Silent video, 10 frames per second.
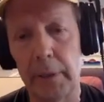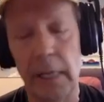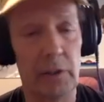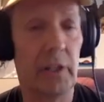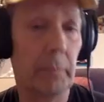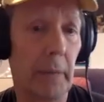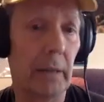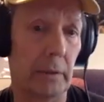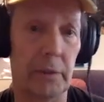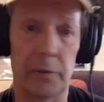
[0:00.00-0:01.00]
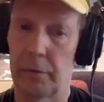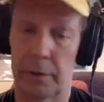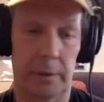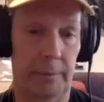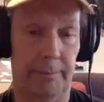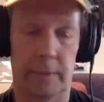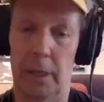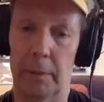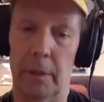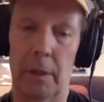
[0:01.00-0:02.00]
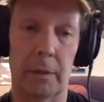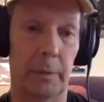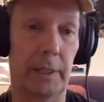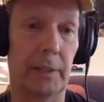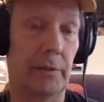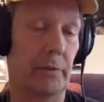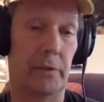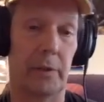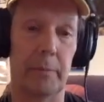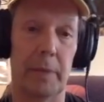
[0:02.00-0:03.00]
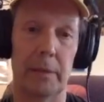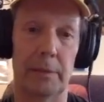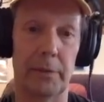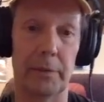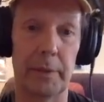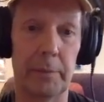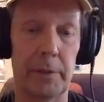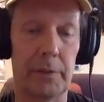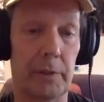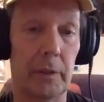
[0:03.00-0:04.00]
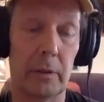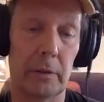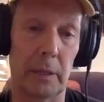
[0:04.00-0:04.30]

Now, Sun Mountain has come a long ways, and Sun Mountain is a great place to go.